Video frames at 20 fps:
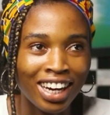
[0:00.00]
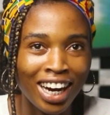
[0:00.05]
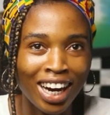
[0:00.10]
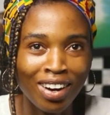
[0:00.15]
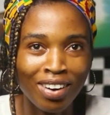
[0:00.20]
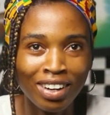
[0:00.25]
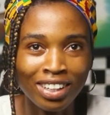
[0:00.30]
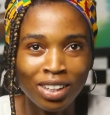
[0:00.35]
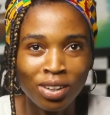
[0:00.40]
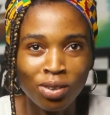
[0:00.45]

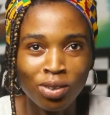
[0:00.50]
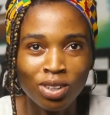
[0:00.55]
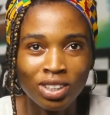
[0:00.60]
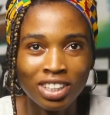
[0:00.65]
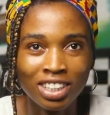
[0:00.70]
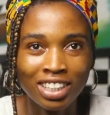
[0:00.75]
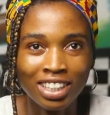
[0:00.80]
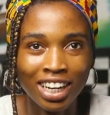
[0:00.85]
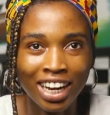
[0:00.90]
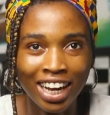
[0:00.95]
How are the
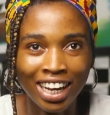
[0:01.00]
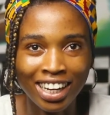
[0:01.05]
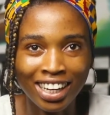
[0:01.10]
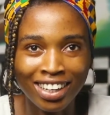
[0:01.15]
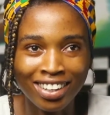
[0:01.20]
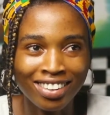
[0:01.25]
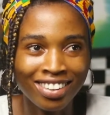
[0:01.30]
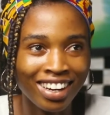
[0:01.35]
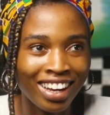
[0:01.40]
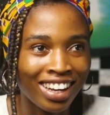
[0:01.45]
courses like?
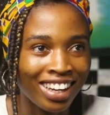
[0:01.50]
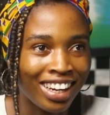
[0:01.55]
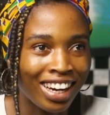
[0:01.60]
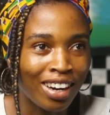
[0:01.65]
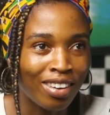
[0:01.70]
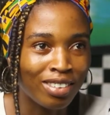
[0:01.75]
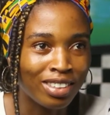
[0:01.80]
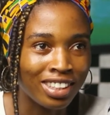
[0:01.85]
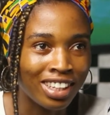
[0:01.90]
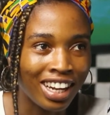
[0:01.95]
Like,
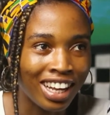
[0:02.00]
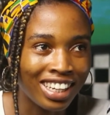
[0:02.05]
how is